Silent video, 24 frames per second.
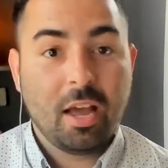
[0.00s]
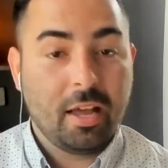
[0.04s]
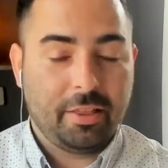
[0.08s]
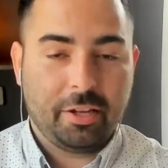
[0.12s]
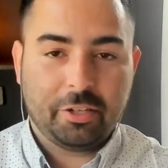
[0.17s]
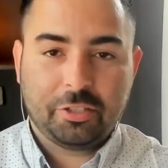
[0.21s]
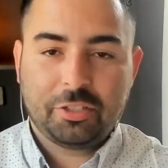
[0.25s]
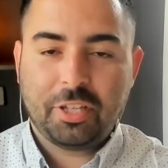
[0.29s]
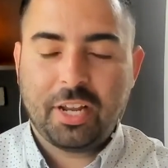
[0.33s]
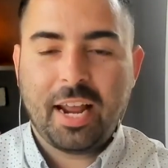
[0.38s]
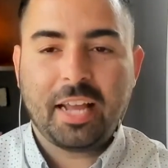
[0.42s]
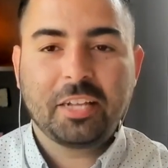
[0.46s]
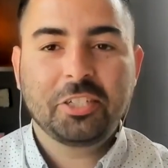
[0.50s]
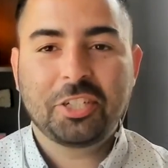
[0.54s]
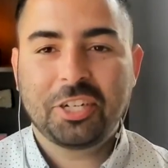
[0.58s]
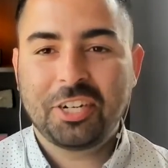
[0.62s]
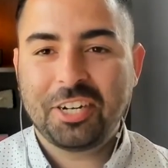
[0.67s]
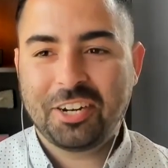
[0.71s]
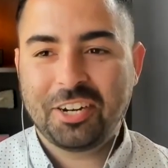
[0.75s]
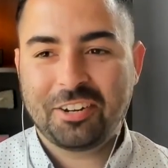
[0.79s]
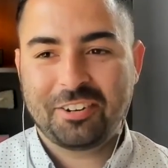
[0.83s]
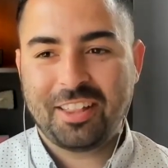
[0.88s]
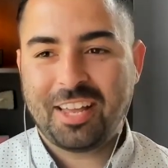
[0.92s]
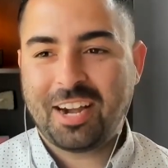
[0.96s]
There's an
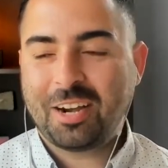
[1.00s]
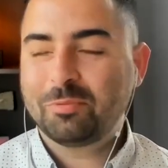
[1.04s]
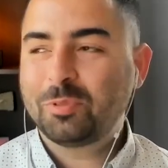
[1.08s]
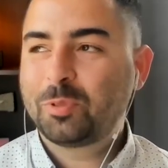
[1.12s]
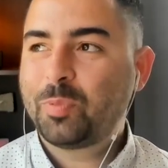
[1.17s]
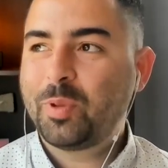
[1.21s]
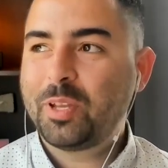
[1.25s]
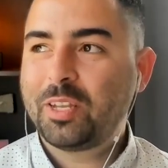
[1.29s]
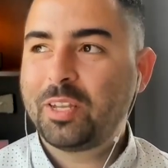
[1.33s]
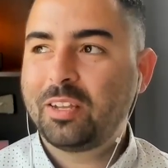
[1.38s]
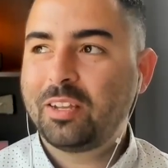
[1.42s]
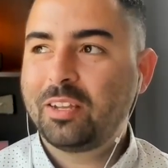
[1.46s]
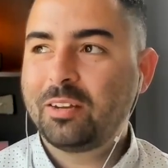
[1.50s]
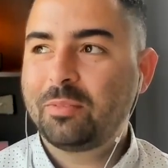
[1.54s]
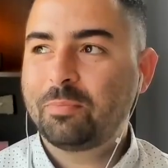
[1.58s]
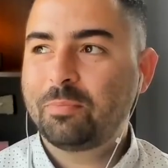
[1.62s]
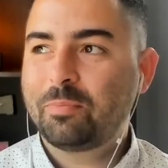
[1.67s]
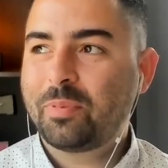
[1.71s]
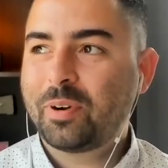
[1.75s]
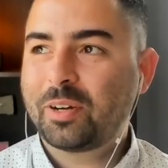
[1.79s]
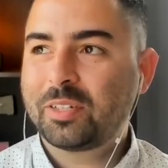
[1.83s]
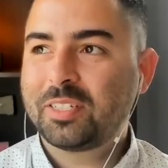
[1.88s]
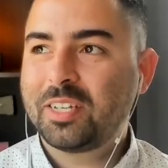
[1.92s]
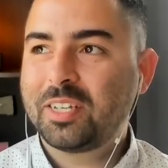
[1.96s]
engineer that I'm speaking in
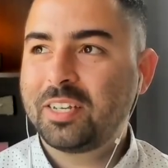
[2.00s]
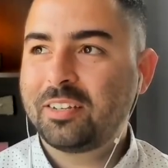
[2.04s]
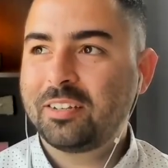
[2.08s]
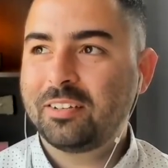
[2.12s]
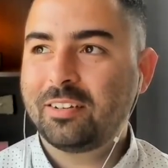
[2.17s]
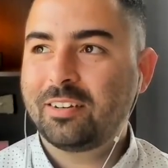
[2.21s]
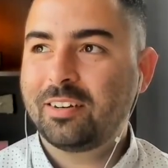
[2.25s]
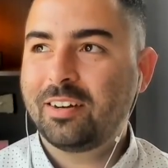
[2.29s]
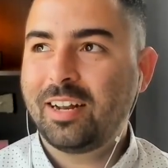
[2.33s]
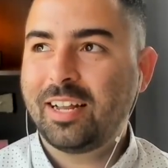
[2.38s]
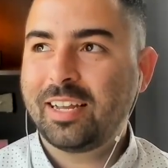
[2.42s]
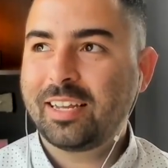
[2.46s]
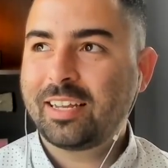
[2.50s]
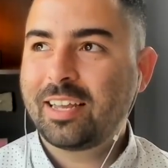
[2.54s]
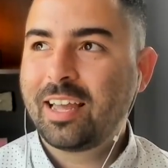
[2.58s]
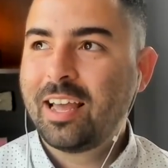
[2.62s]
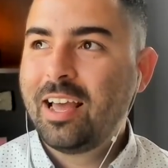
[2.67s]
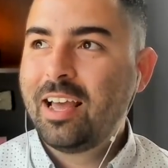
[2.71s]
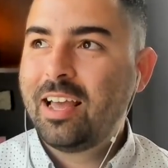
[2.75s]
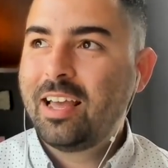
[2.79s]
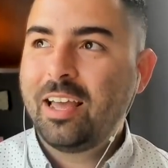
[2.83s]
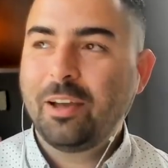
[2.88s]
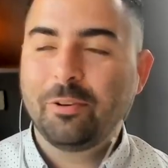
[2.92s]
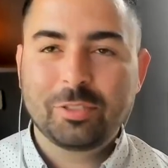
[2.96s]
particular, like
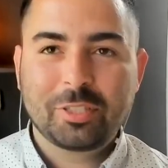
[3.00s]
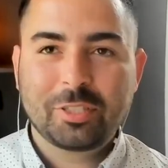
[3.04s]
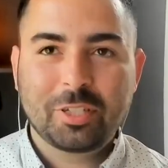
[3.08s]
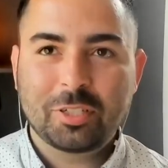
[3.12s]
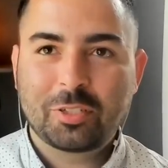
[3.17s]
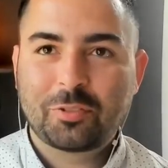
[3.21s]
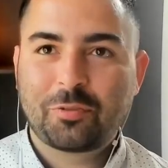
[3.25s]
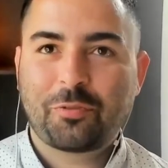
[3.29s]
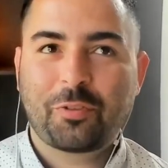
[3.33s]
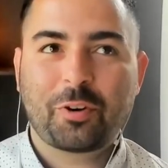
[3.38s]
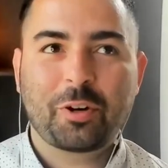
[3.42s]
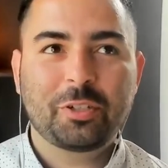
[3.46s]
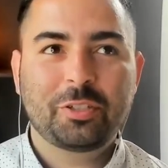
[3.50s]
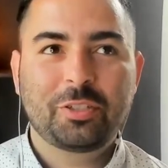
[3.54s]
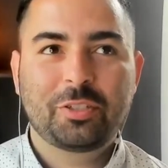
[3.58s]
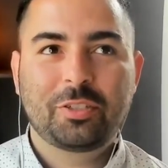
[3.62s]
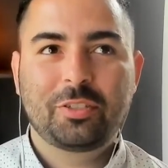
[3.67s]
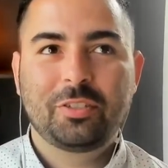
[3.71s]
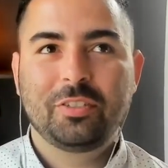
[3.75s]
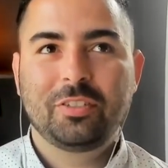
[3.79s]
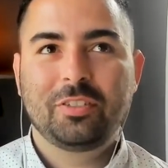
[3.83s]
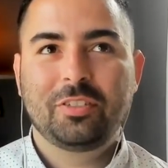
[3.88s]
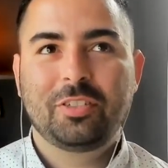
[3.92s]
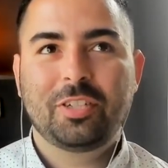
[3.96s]
it was his
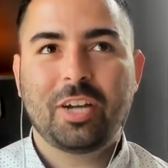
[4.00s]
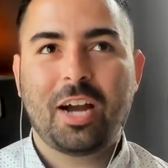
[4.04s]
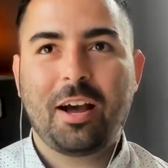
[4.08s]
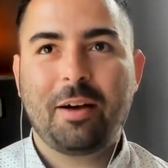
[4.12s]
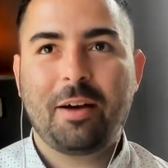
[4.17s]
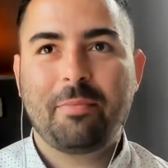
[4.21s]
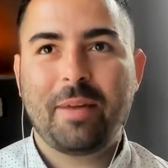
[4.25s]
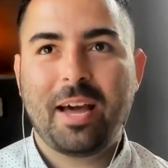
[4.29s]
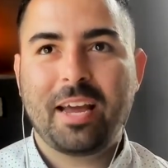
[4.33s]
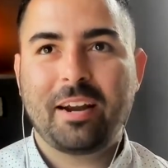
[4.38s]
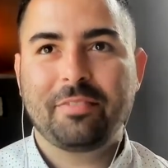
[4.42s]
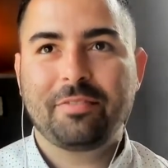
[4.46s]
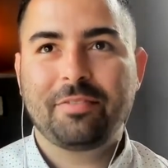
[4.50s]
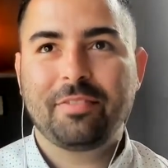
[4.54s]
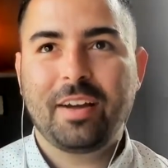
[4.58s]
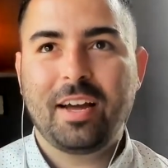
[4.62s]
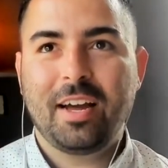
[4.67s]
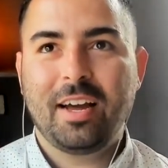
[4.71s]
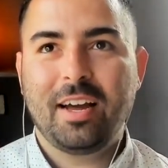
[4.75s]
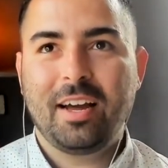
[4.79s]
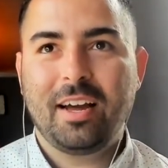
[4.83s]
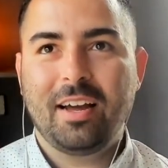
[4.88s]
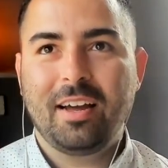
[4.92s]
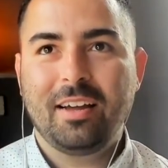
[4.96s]
first job out of
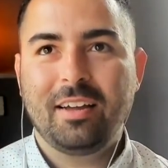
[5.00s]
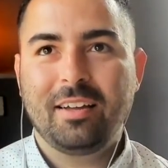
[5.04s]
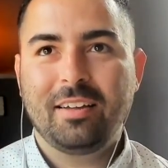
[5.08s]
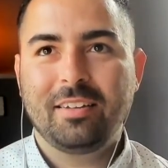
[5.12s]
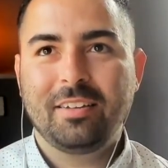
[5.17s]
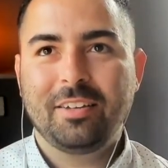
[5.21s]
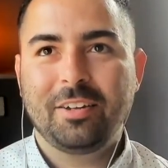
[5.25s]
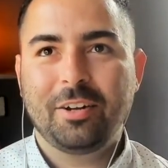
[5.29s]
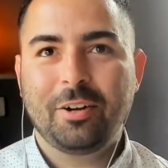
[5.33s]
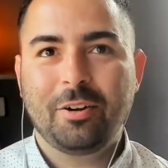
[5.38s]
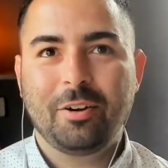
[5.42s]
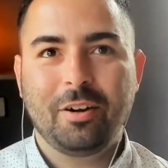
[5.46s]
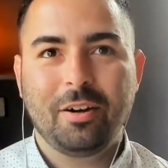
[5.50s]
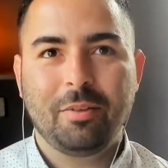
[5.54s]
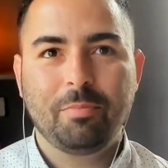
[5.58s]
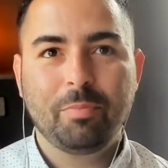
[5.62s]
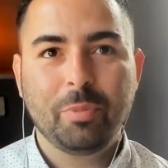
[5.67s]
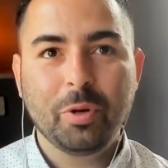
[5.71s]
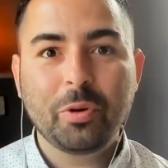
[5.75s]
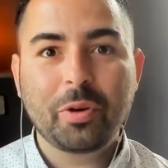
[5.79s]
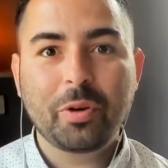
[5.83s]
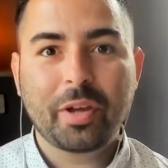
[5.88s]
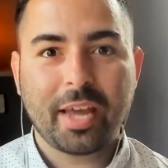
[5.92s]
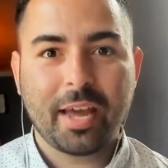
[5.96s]
a
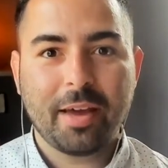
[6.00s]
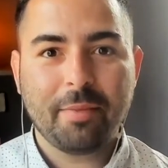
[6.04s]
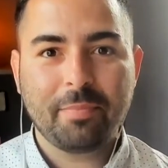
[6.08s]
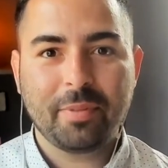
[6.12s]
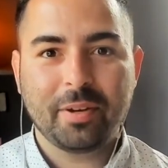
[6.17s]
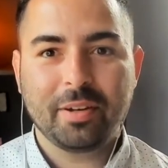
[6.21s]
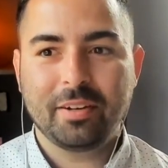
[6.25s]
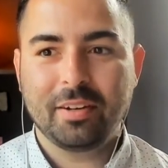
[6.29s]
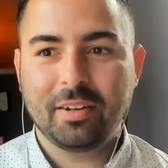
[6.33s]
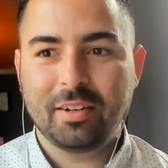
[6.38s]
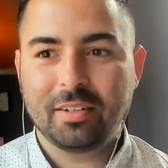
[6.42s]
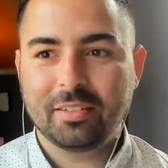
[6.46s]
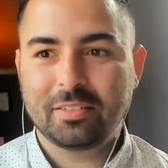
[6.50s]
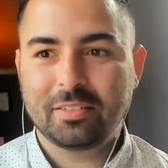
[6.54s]
boot camp, a